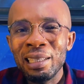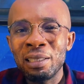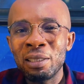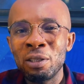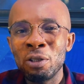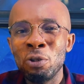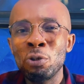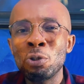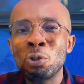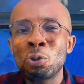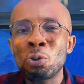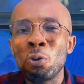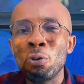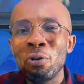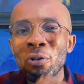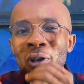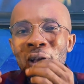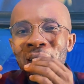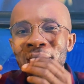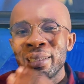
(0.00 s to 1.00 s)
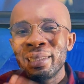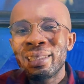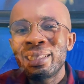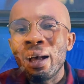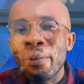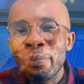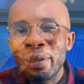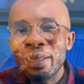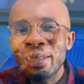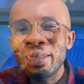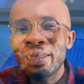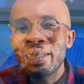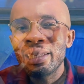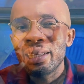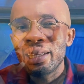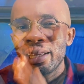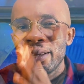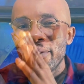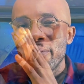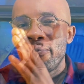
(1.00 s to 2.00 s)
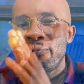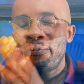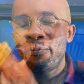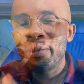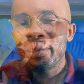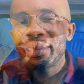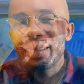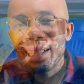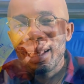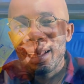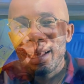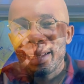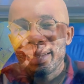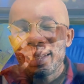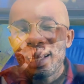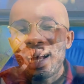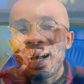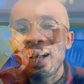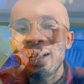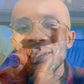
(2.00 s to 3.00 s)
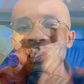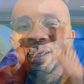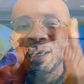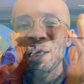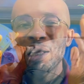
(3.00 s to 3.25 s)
is used to determine the fitness and